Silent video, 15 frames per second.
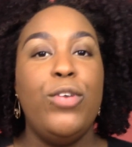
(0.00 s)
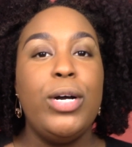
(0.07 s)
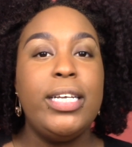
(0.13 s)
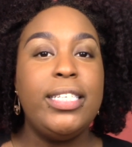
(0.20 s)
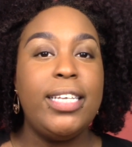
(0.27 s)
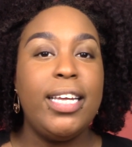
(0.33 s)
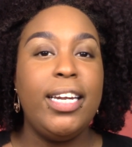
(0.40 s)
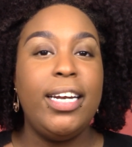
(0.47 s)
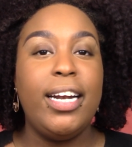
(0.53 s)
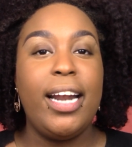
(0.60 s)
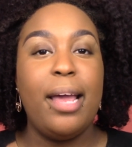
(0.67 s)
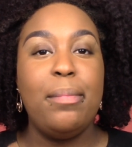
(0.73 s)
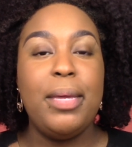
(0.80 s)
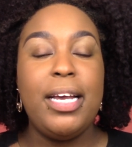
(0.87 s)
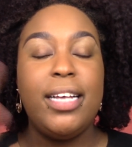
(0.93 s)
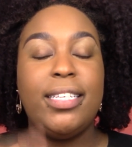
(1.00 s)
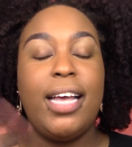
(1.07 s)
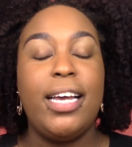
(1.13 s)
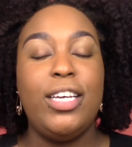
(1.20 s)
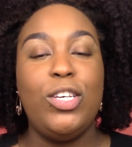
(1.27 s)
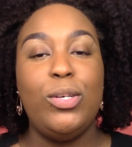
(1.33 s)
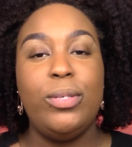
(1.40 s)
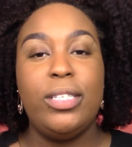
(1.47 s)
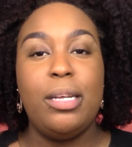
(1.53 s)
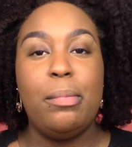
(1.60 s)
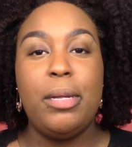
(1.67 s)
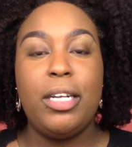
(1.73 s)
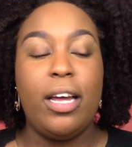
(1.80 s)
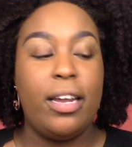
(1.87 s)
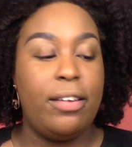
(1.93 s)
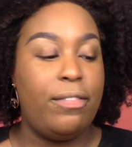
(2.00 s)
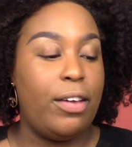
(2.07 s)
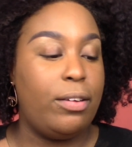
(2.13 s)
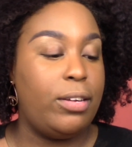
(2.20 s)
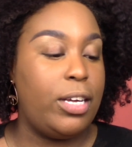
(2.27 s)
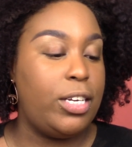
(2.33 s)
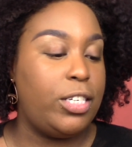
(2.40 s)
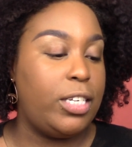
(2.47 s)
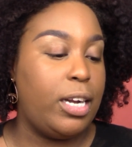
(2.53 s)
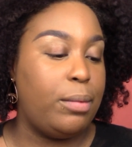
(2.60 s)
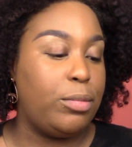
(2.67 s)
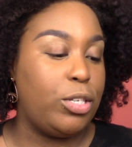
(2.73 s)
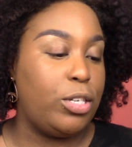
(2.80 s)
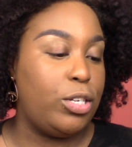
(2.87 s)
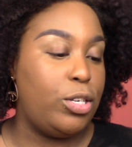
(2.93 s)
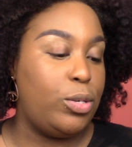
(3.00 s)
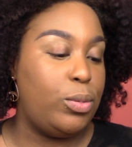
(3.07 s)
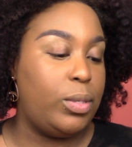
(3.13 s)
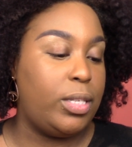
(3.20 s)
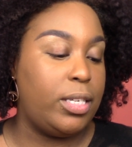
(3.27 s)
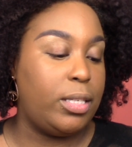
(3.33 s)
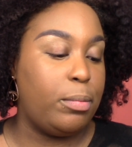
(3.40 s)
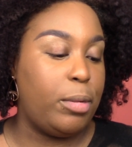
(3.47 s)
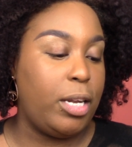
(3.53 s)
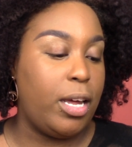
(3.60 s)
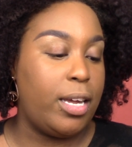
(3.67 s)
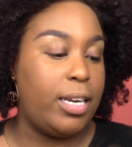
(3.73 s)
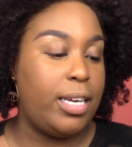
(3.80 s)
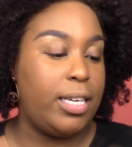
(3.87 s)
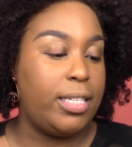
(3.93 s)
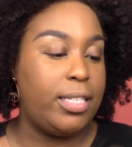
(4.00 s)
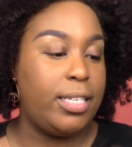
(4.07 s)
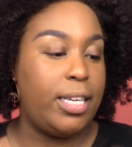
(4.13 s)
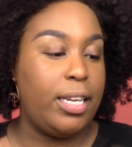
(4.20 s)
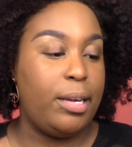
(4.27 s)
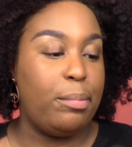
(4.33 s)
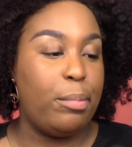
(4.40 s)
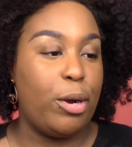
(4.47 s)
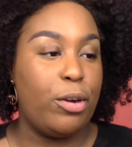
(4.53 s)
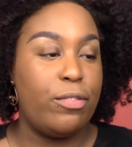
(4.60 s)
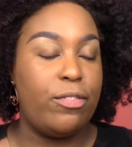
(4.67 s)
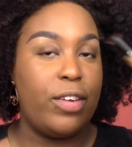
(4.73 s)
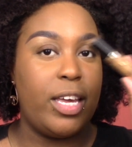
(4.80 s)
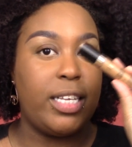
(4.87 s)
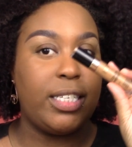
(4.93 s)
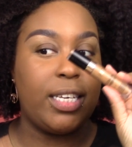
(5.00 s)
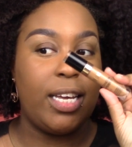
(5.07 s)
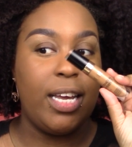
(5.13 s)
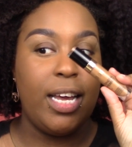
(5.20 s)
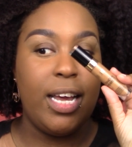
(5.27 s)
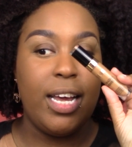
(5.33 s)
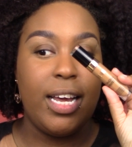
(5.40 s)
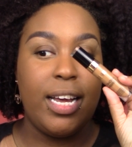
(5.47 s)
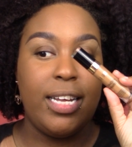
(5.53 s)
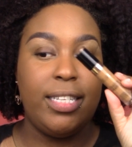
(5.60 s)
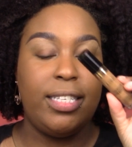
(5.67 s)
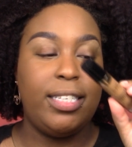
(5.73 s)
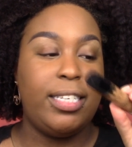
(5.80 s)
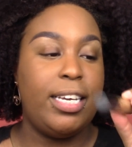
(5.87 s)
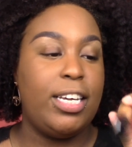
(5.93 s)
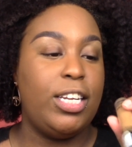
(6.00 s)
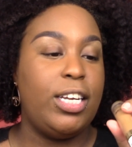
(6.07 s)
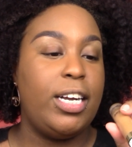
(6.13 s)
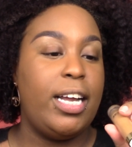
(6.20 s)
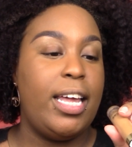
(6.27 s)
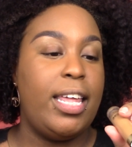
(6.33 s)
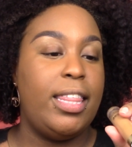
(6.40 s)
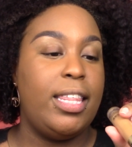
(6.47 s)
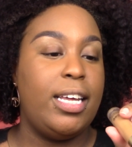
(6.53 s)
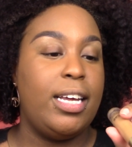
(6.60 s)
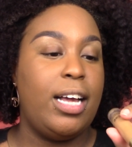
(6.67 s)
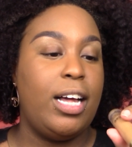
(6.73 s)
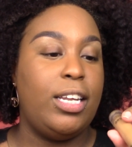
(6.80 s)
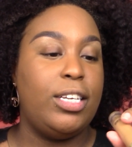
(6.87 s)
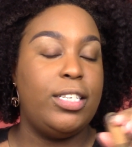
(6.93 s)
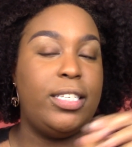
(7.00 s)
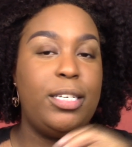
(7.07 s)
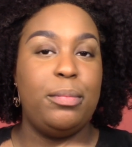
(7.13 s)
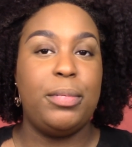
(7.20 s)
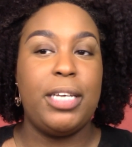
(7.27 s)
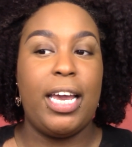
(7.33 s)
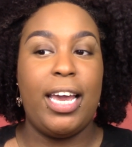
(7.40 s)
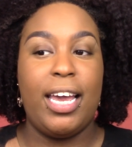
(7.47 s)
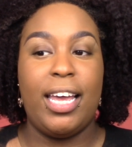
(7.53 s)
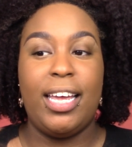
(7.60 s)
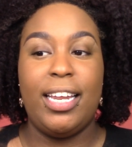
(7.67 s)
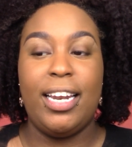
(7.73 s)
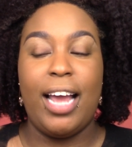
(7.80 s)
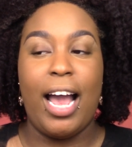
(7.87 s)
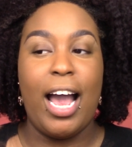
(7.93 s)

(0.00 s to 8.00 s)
For concealer today, because I used the Milani foundation, I was gonna use this Milani Concealer and Perfect concealer in the color Deep Tan.